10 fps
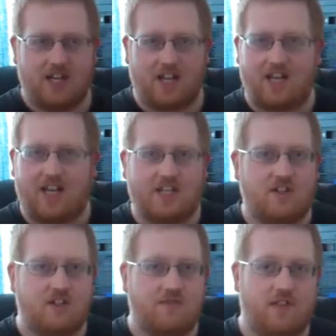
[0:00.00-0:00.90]

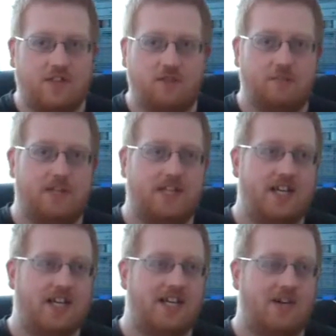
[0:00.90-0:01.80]
Legend of the Super
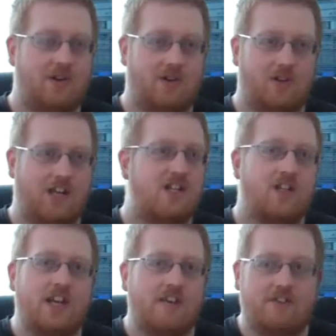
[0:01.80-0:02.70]
Saiyan or
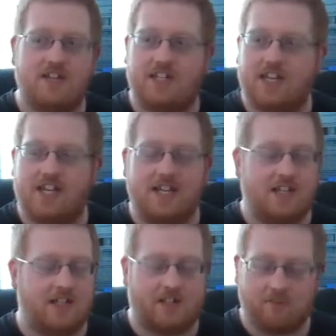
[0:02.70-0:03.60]
Legendary
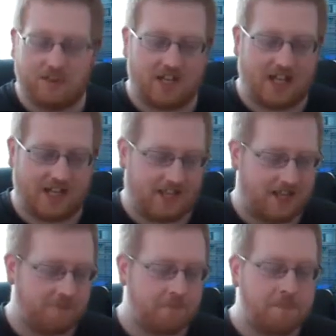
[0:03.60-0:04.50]
Saiyan or something like
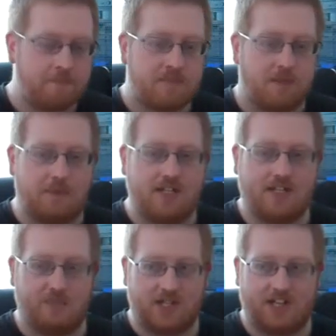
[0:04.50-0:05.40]
that.
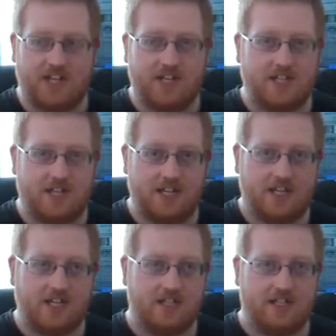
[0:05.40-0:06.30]
Basically what it is
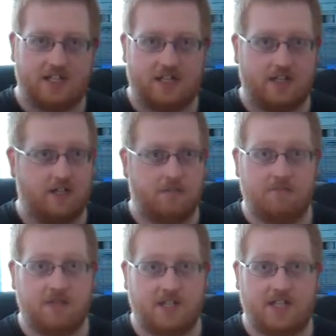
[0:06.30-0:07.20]
a
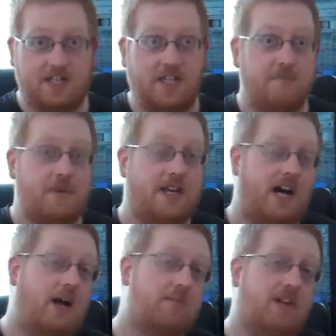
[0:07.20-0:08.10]
16-bit
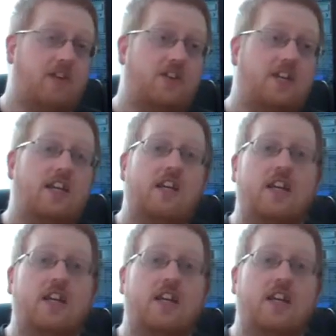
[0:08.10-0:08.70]
RPG,